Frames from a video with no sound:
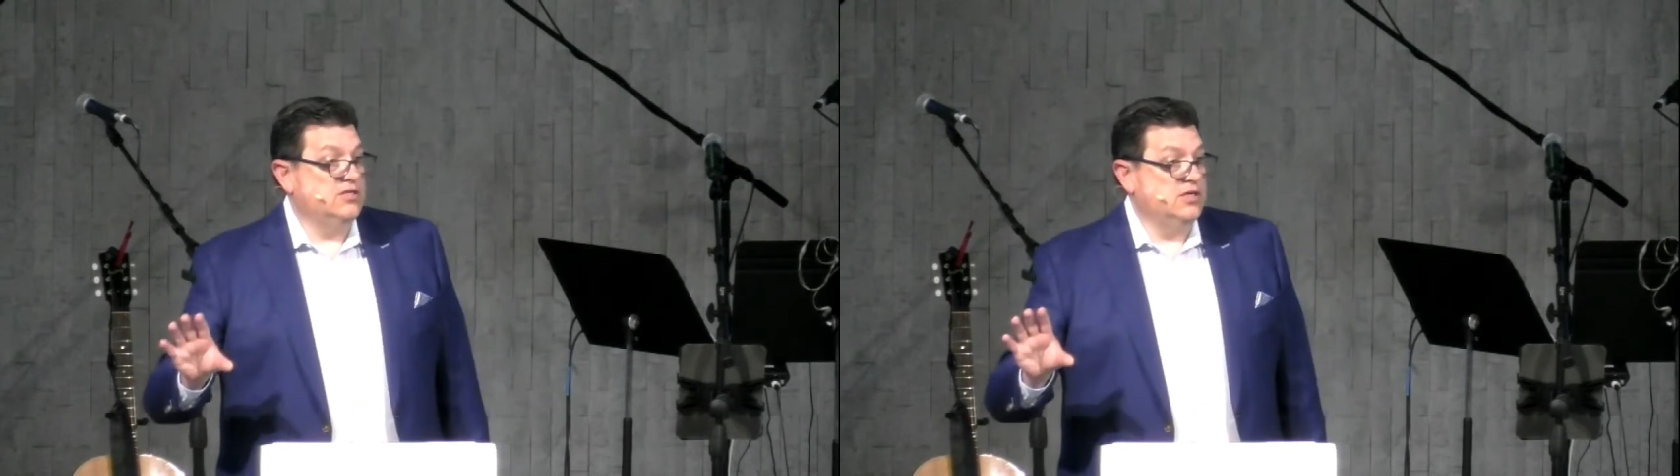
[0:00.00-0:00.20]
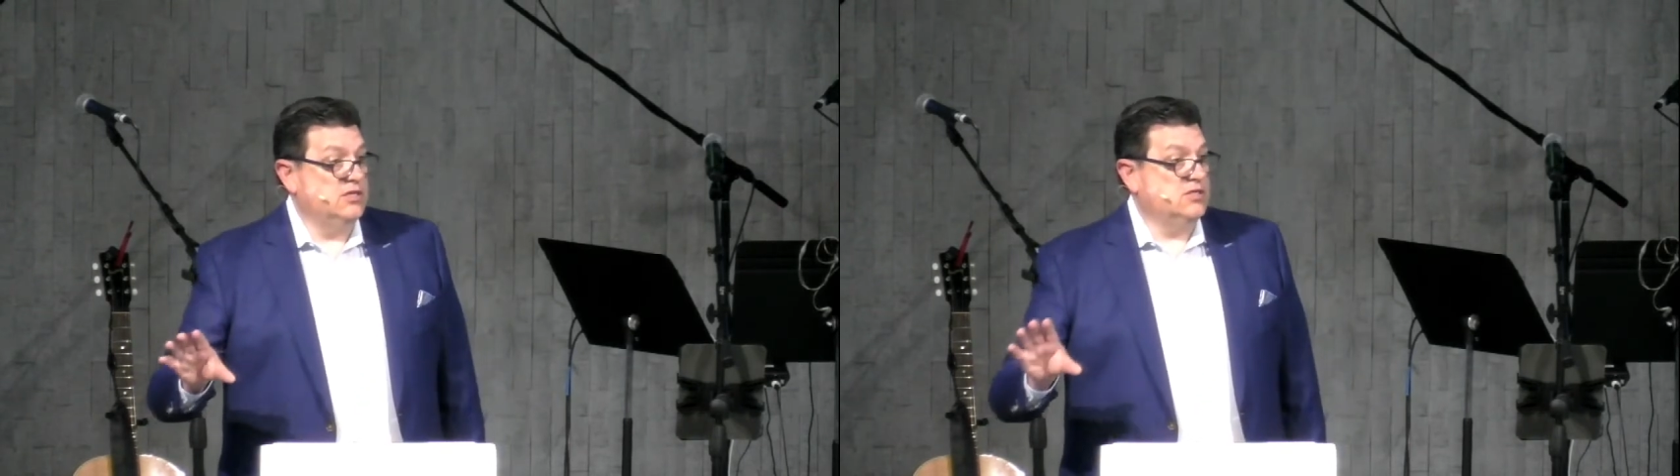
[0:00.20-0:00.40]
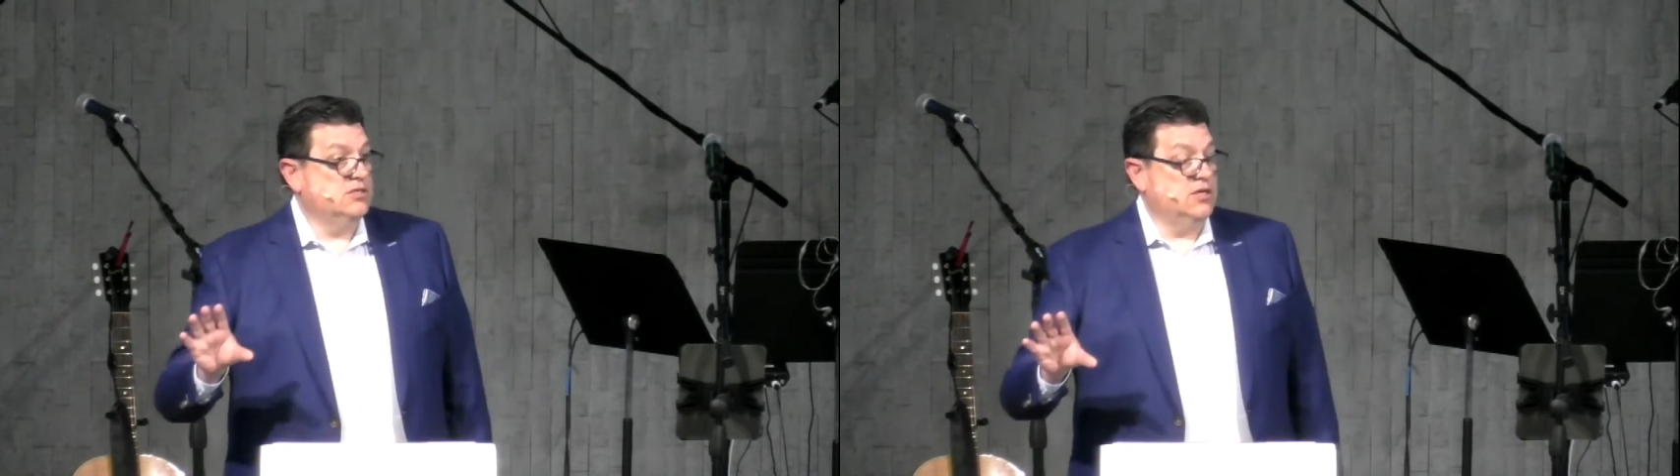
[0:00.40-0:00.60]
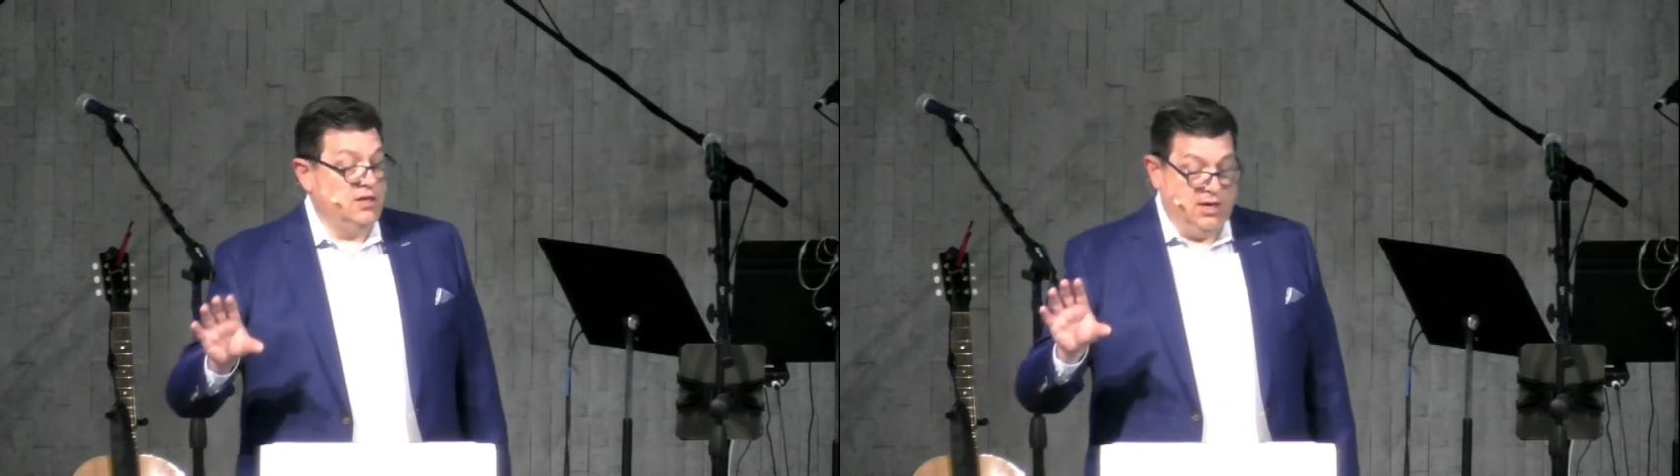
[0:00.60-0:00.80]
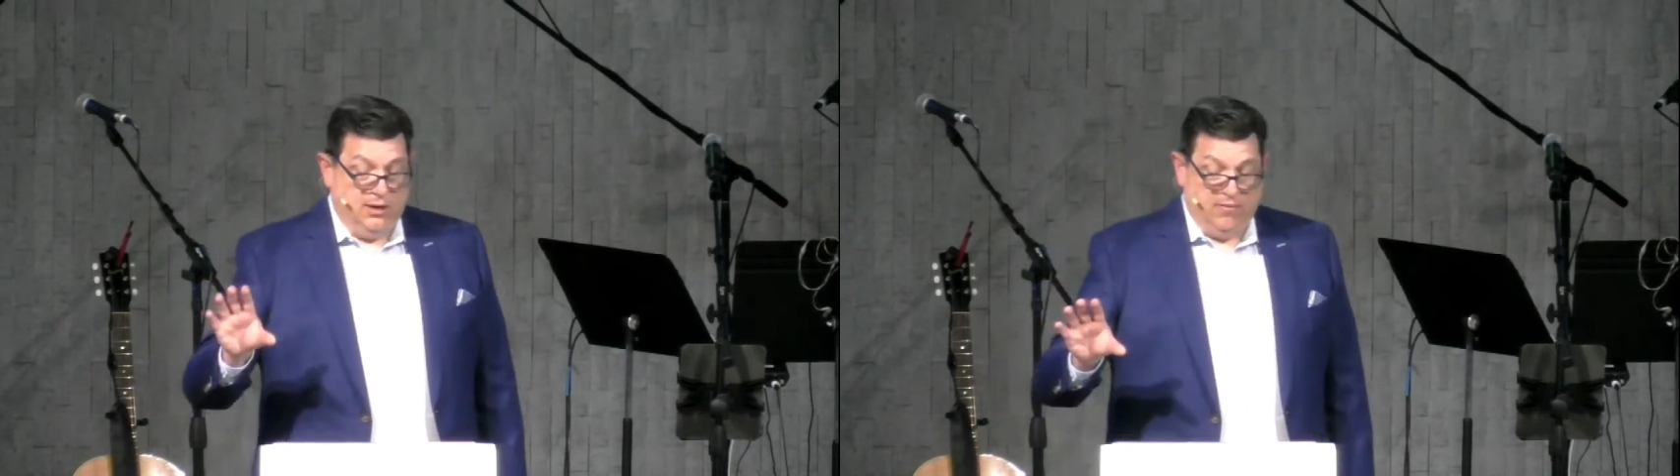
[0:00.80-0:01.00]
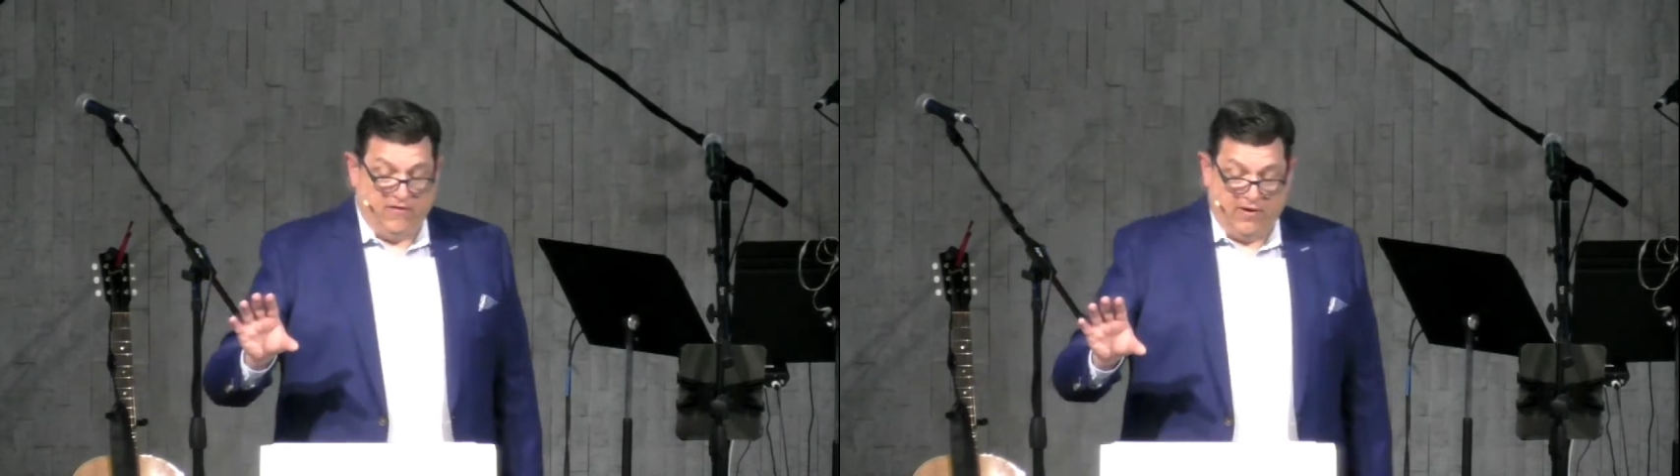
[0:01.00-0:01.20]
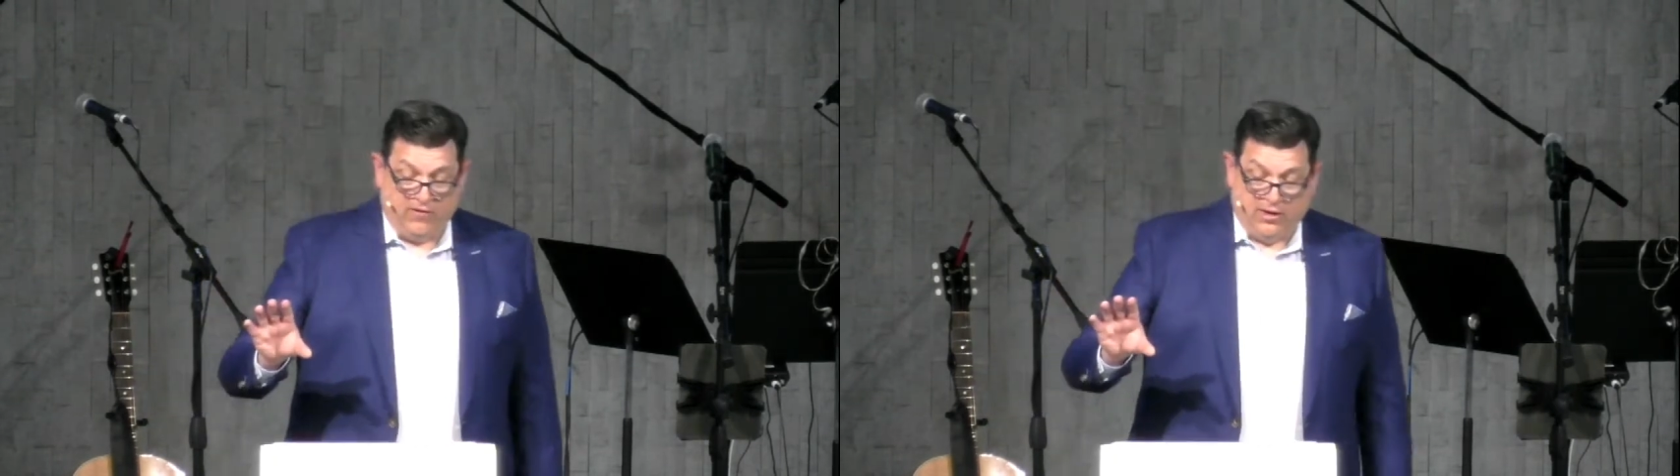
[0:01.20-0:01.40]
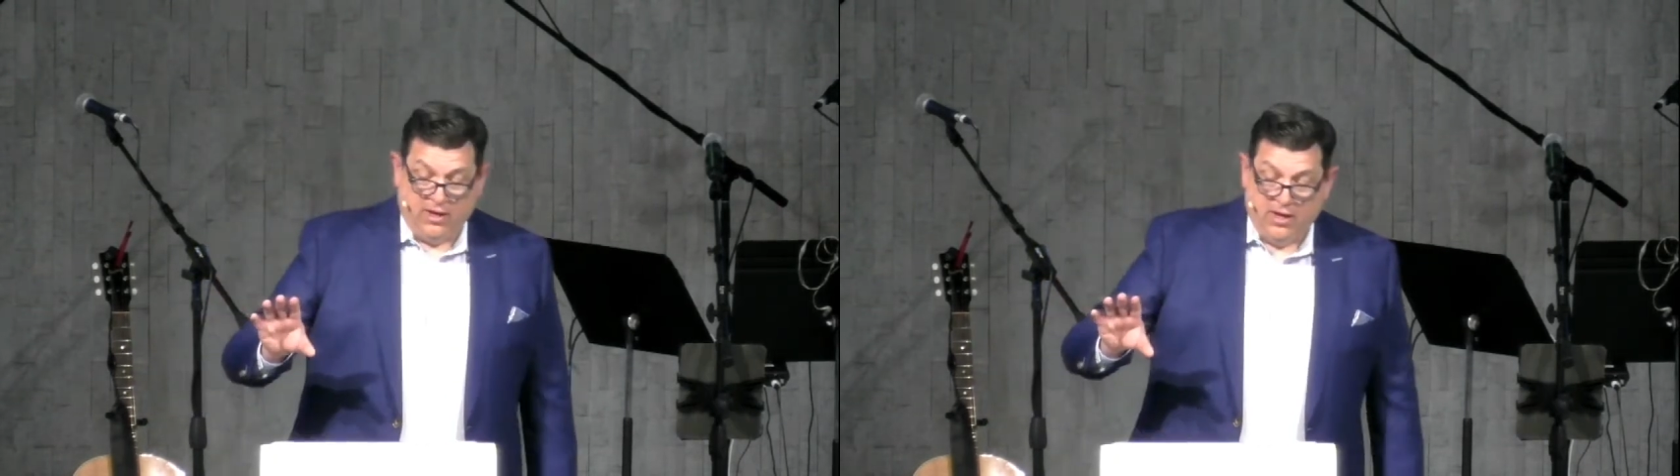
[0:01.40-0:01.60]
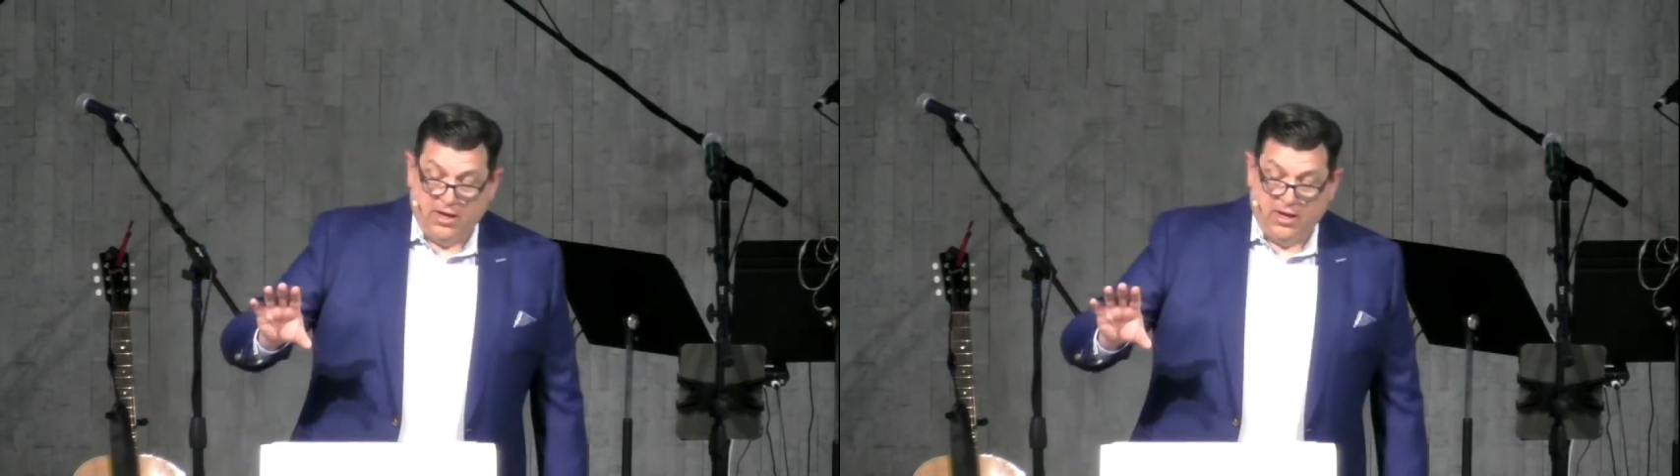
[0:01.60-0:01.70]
citizens of the kingdom of heaven.